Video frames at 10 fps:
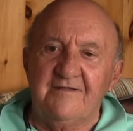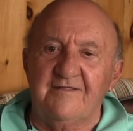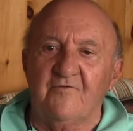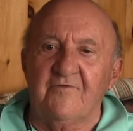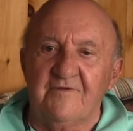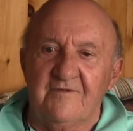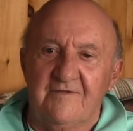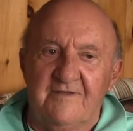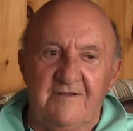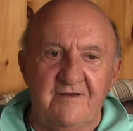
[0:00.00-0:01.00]
They were
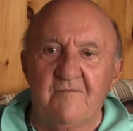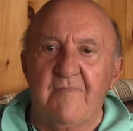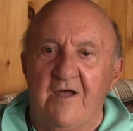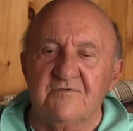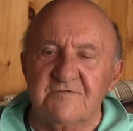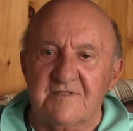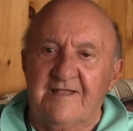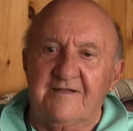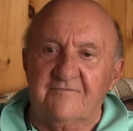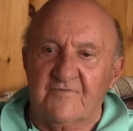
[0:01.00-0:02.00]
in the mountains,
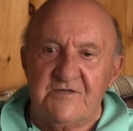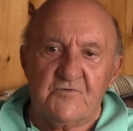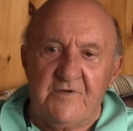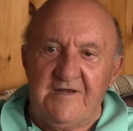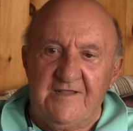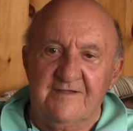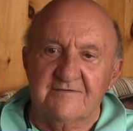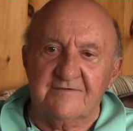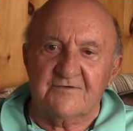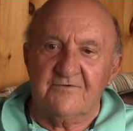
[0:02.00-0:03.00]
like retreating
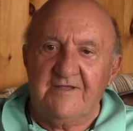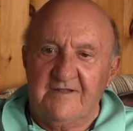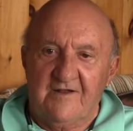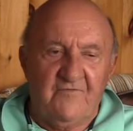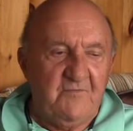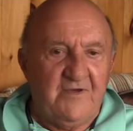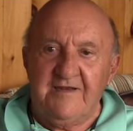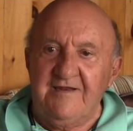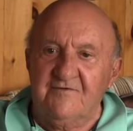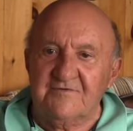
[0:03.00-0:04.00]
and shooting at
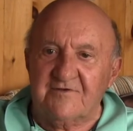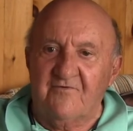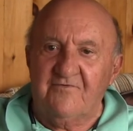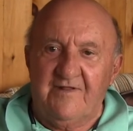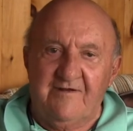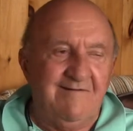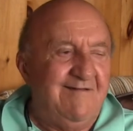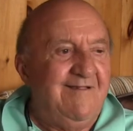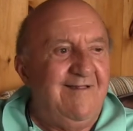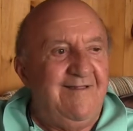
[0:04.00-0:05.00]
everybody that was going there.
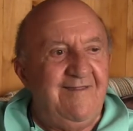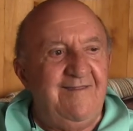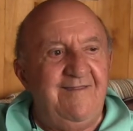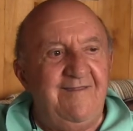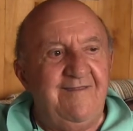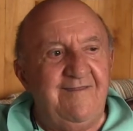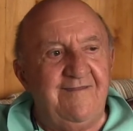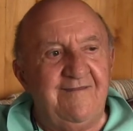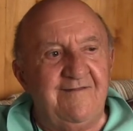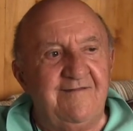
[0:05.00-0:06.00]

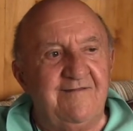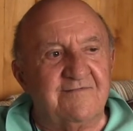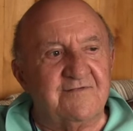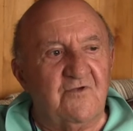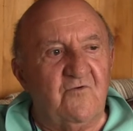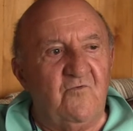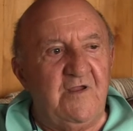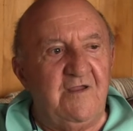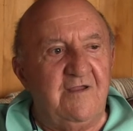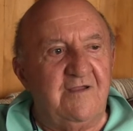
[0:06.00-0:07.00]
And so
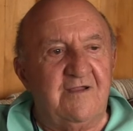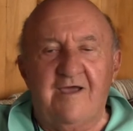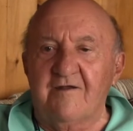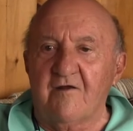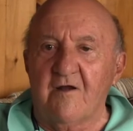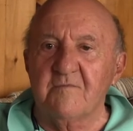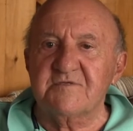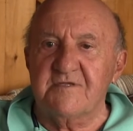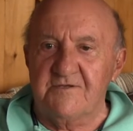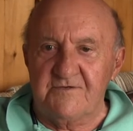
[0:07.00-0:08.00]
we got
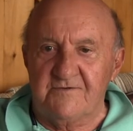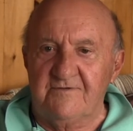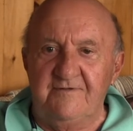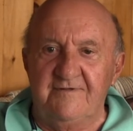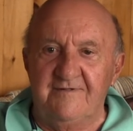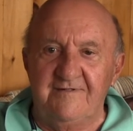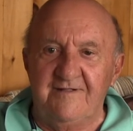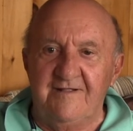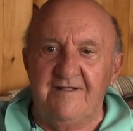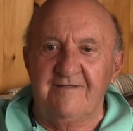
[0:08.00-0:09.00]
arms issued,
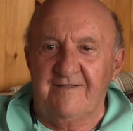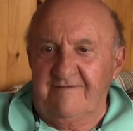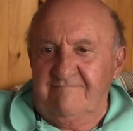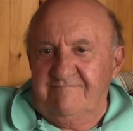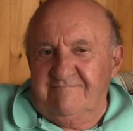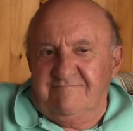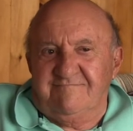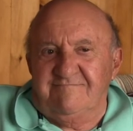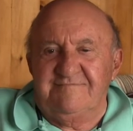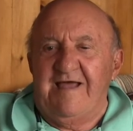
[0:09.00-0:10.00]
like
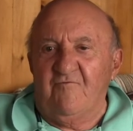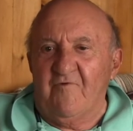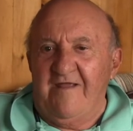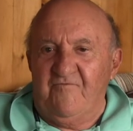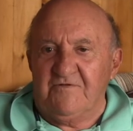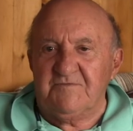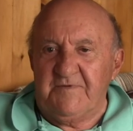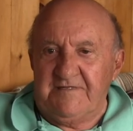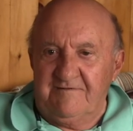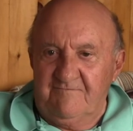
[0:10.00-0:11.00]
not rifles,
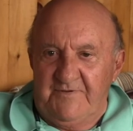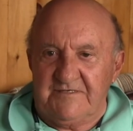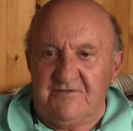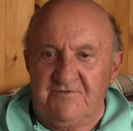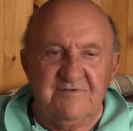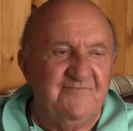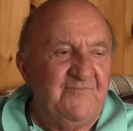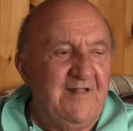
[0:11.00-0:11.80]
but yeah. pistols.